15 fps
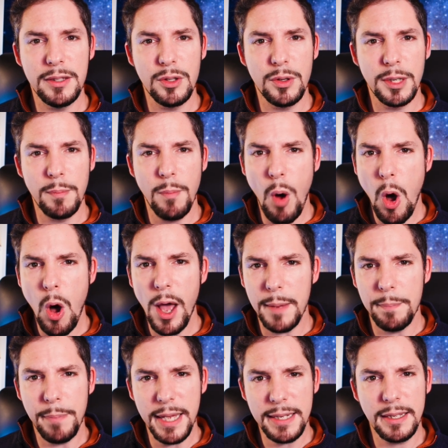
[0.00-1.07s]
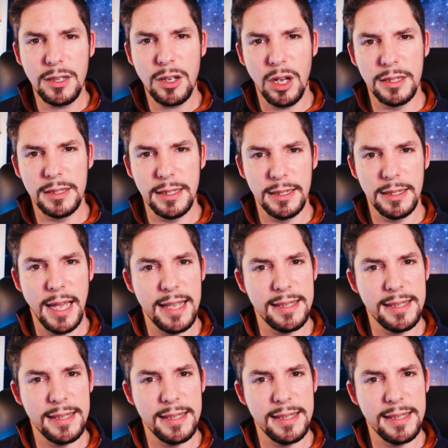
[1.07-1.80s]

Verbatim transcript: in doing more and better content